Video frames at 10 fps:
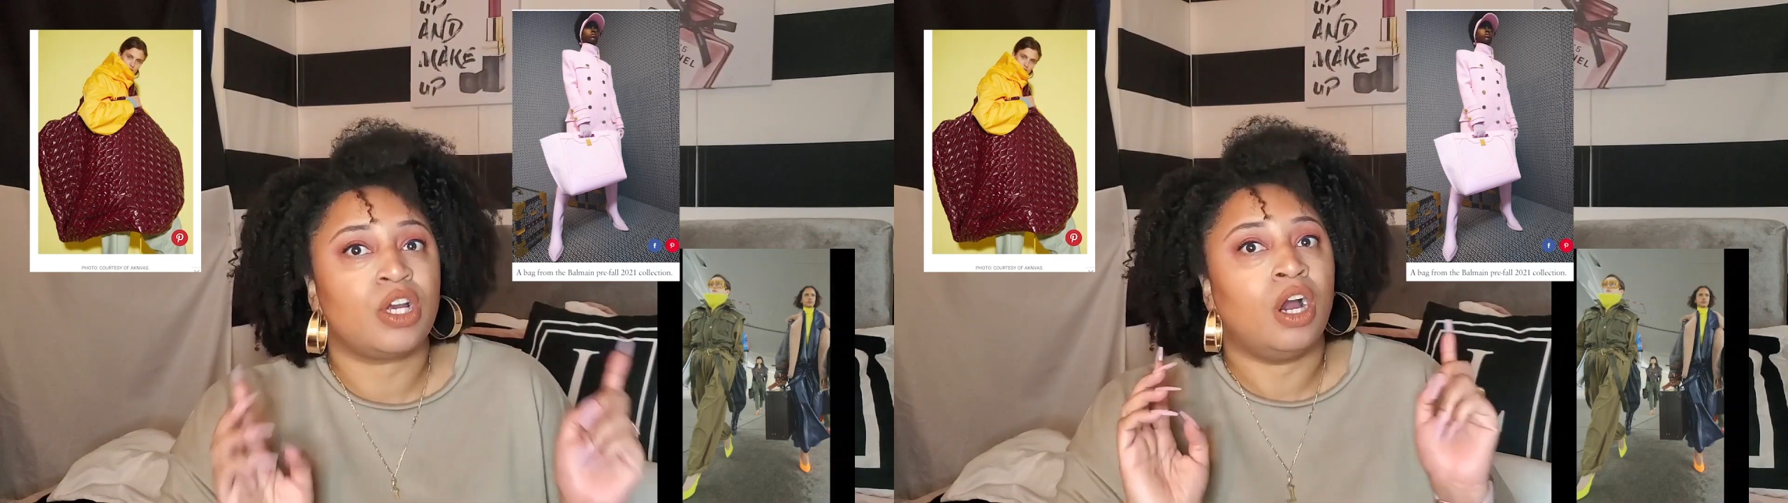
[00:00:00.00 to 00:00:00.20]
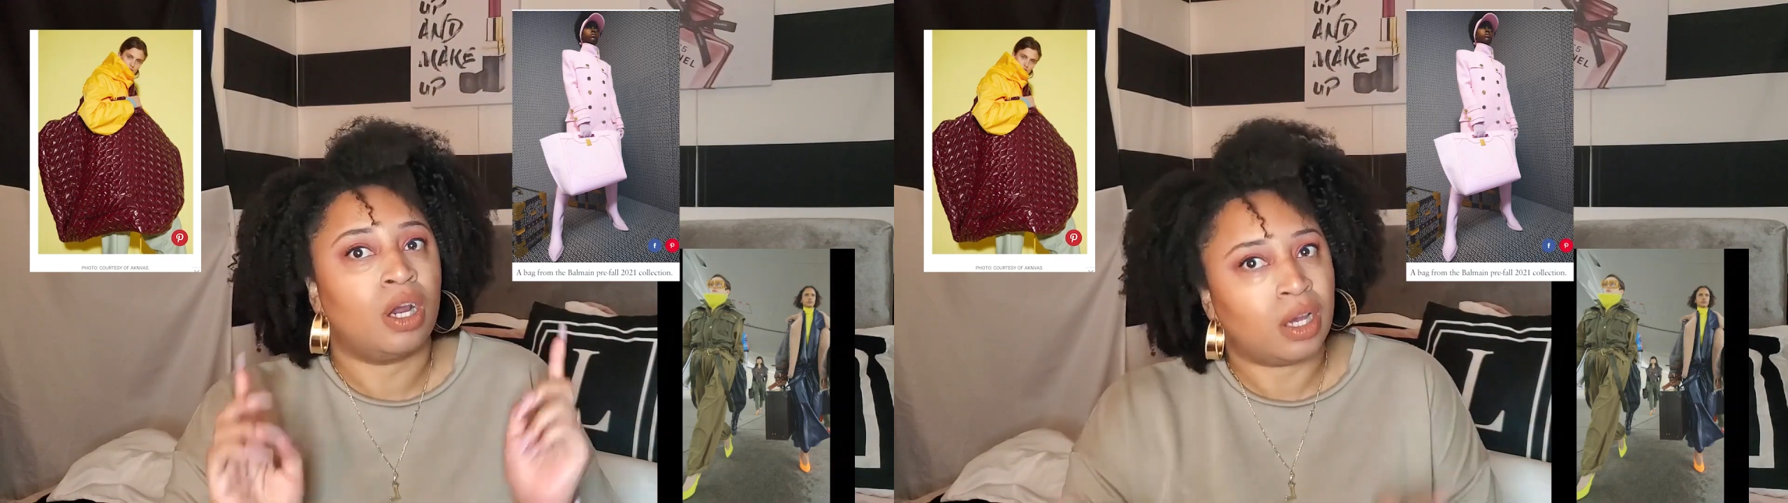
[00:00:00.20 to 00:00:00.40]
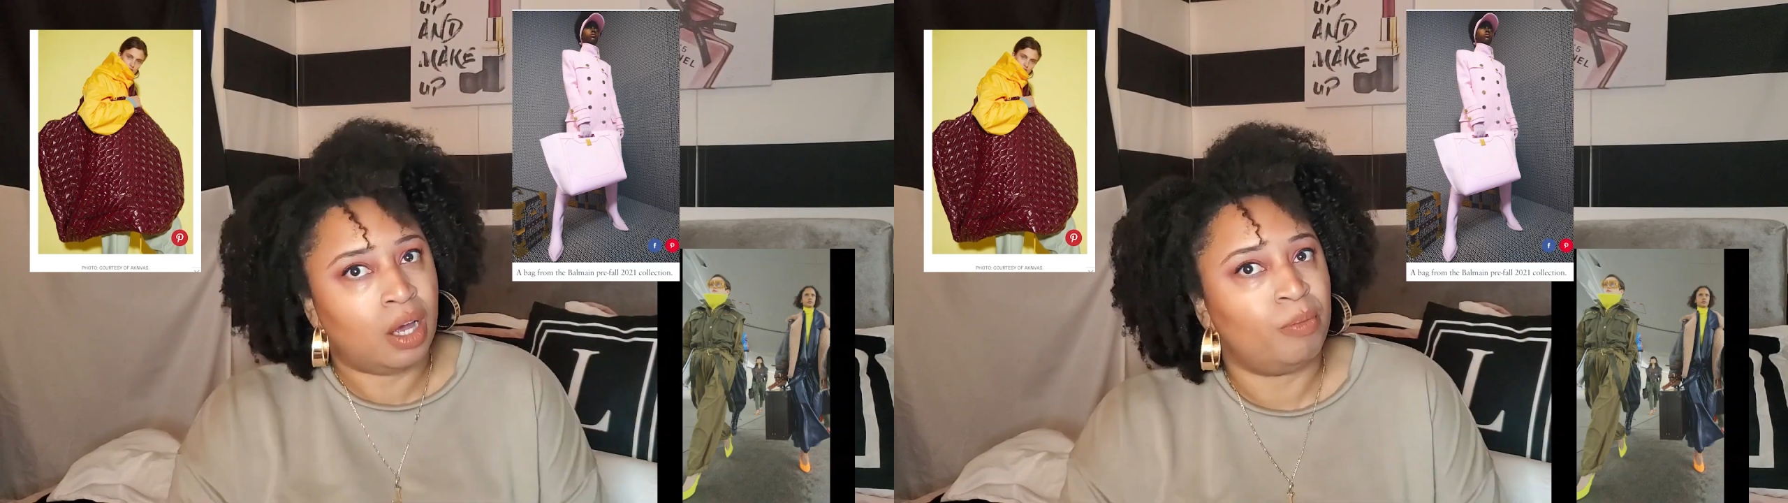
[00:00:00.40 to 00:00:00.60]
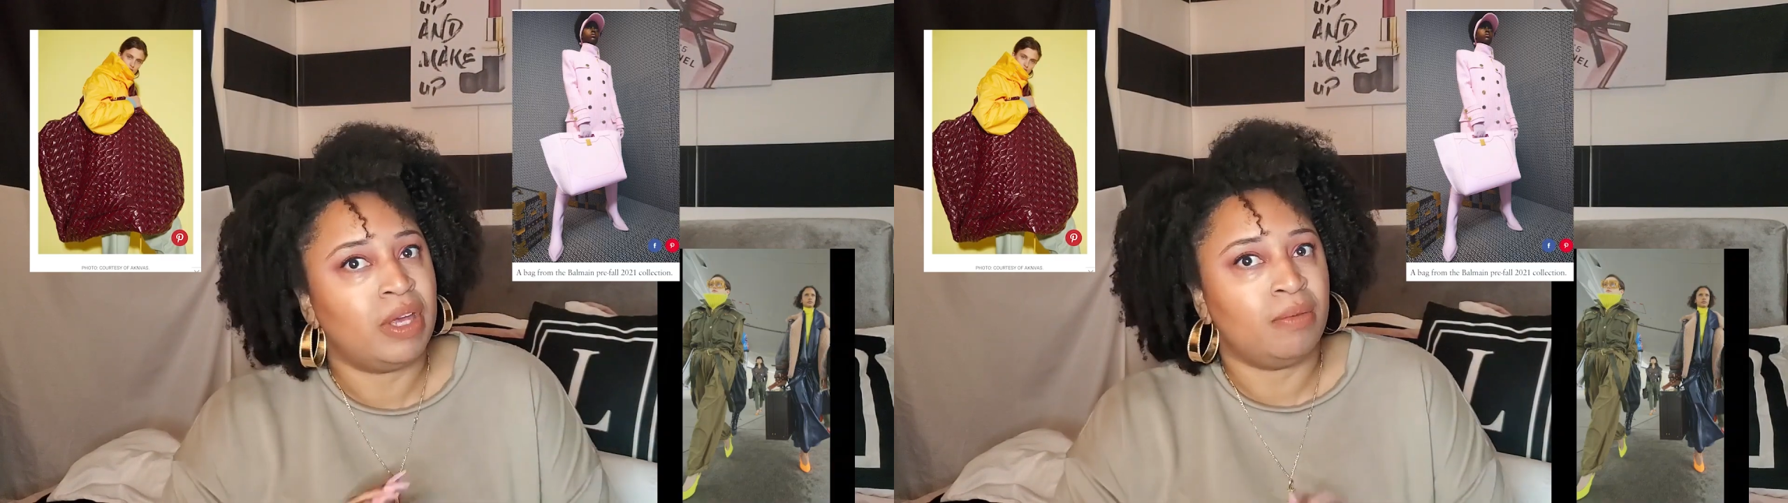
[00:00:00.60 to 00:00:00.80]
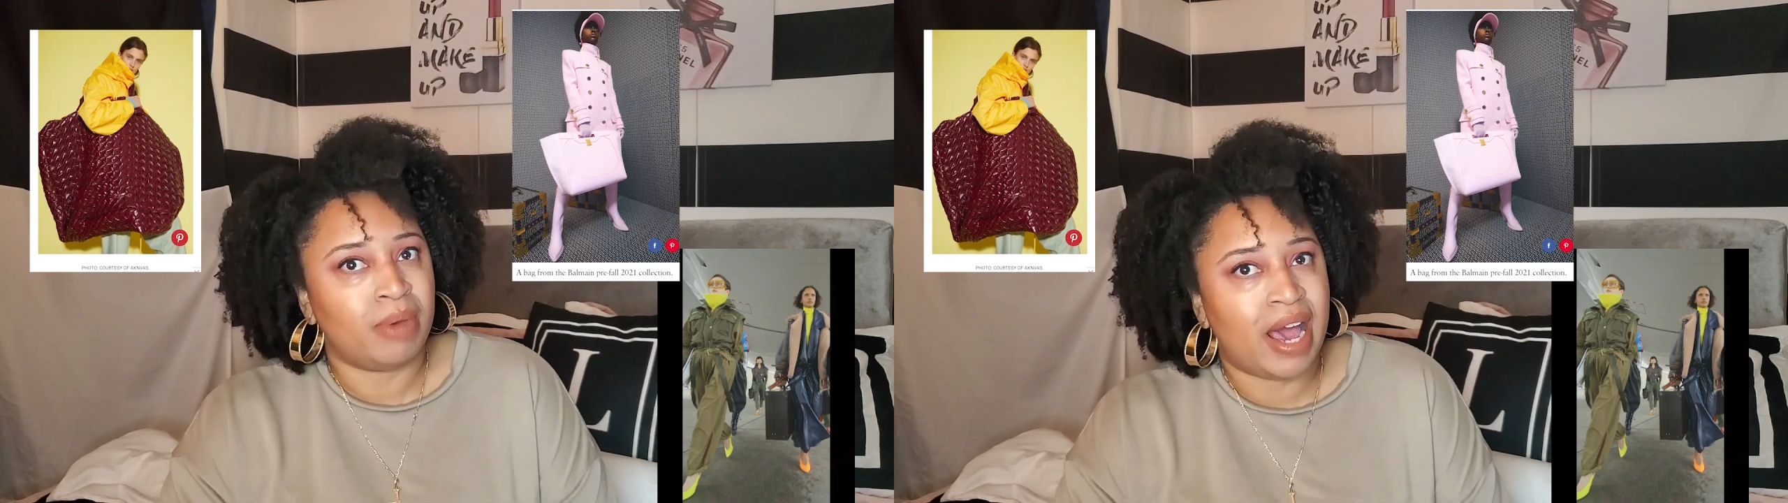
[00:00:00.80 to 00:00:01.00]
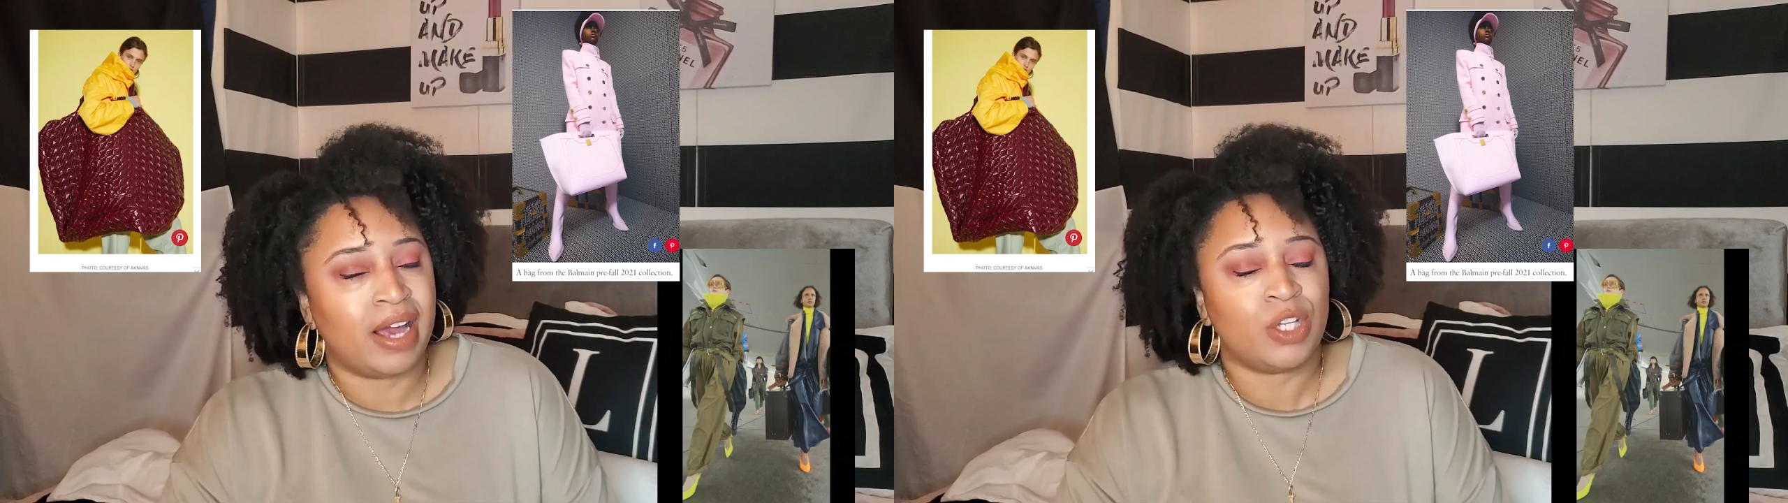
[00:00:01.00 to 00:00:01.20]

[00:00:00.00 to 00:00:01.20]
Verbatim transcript: are coming back.